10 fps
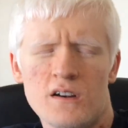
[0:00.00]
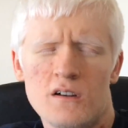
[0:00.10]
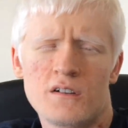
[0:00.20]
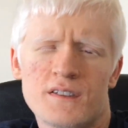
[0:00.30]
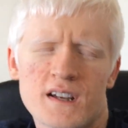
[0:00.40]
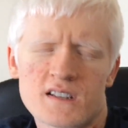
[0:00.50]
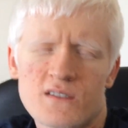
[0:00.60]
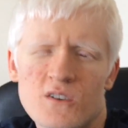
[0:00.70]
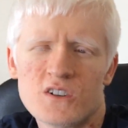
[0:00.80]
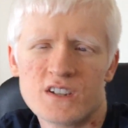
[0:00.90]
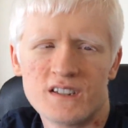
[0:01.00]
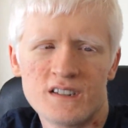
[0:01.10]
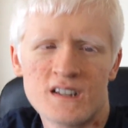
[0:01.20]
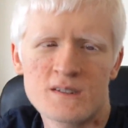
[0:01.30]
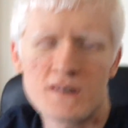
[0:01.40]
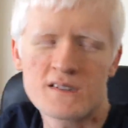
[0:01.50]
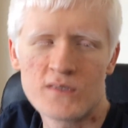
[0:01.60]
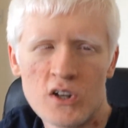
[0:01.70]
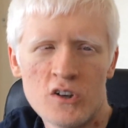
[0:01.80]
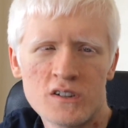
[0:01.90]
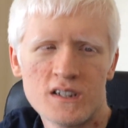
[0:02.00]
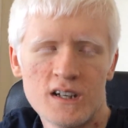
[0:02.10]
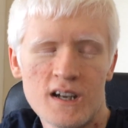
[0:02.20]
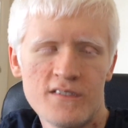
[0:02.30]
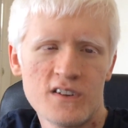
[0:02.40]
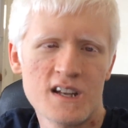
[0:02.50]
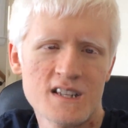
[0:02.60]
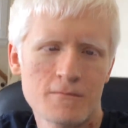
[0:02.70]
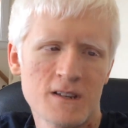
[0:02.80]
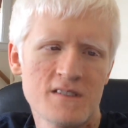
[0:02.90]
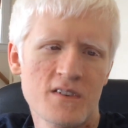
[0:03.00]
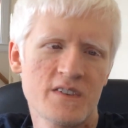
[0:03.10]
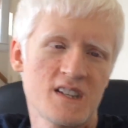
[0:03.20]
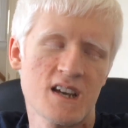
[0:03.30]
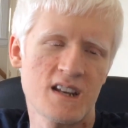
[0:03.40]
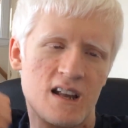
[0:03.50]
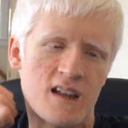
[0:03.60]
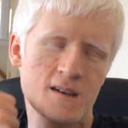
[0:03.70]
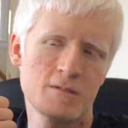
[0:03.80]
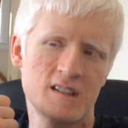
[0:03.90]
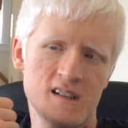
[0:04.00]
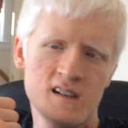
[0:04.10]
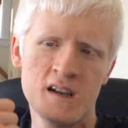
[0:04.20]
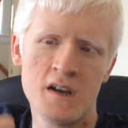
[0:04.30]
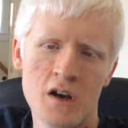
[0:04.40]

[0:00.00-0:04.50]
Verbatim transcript: Hey all, thanks for watching this week's vlog. If you liked it, please feel free to hit that like button.